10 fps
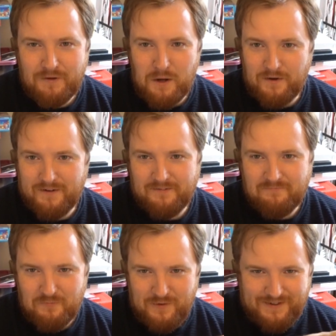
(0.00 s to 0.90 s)
gone
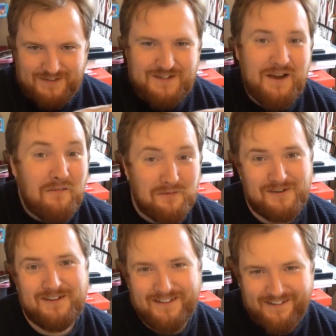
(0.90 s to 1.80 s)
and
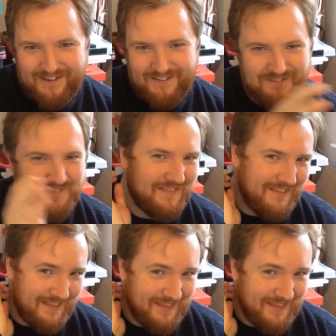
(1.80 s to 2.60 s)
rediscovered all of